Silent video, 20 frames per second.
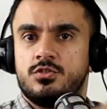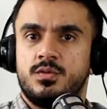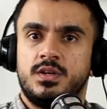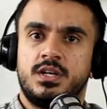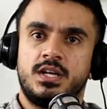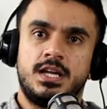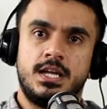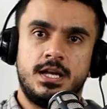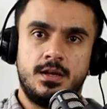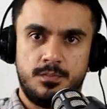So
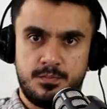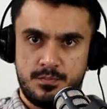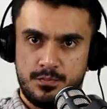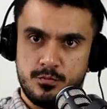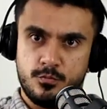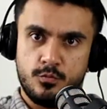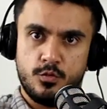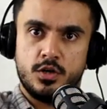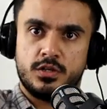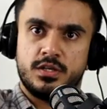we keep
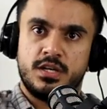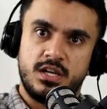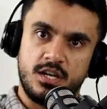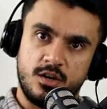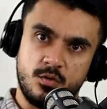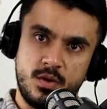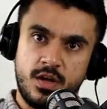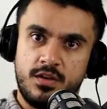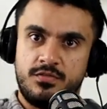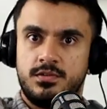
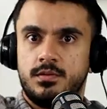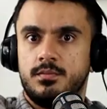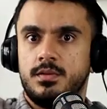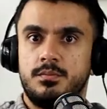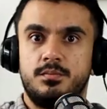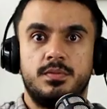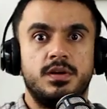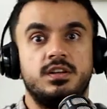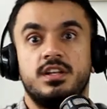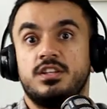walking away from
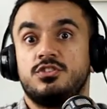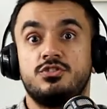it, but